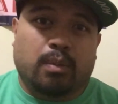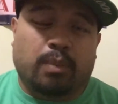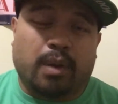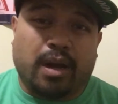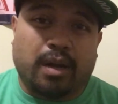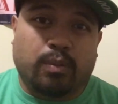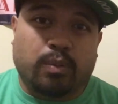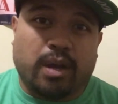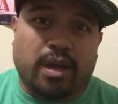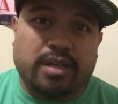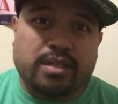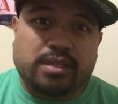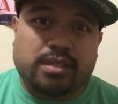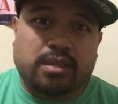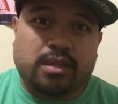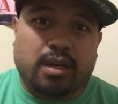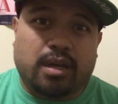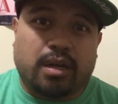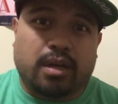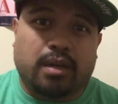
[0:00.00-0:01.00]
But
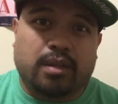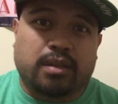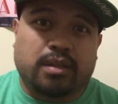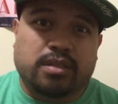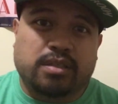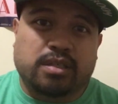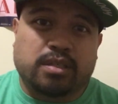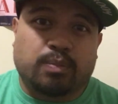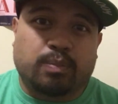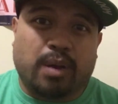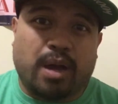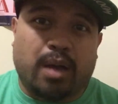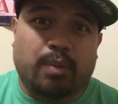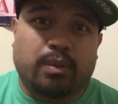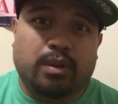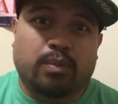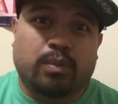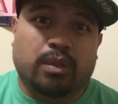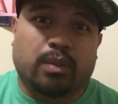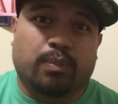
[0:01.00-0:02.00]
anyways, this is
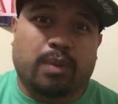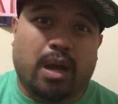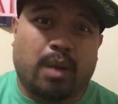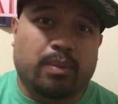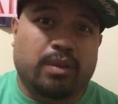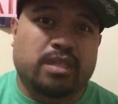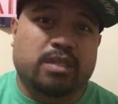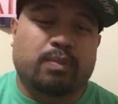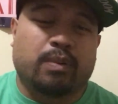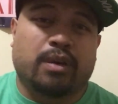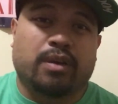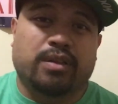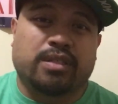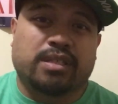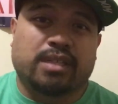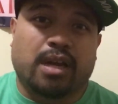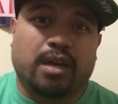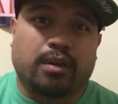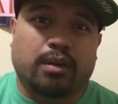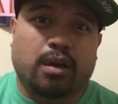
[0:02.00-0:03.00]
Bobby with the Bobby Experience
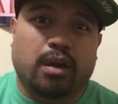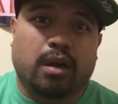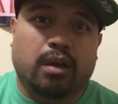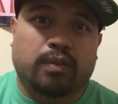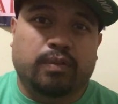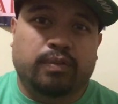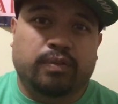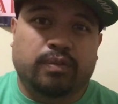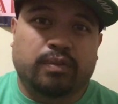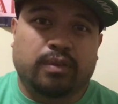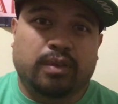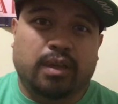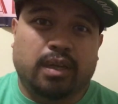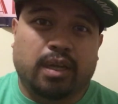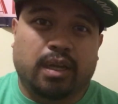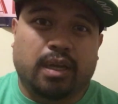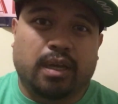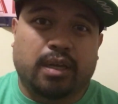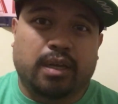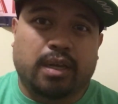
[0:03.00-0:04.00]
signing off.
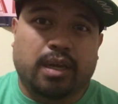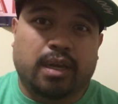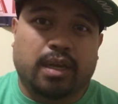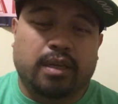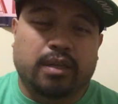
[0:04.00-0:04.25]
And